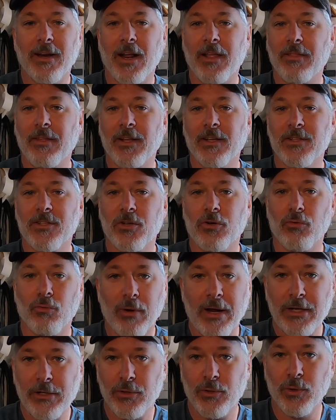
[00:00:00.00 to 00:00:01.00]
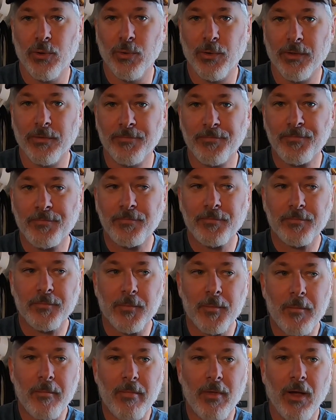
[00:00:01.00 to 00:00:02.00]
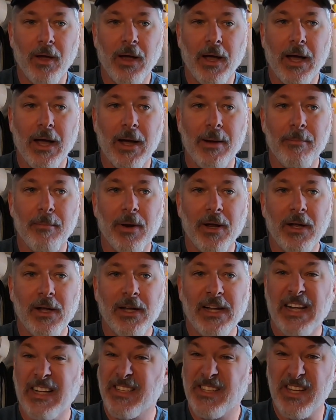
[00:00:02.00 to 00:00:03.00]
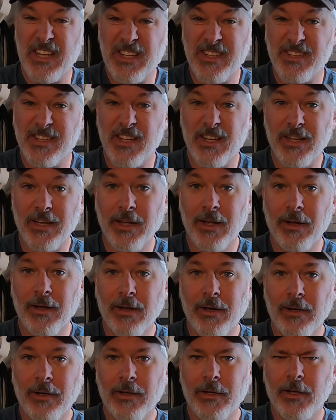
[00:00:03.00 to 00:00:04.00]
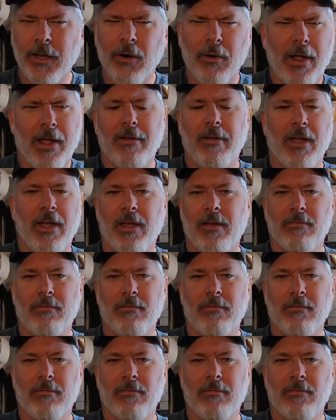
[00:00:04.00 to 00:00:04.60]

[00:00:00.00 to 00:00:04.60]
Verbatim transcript: I think it's a great tool. Um, it's easy. You know, it.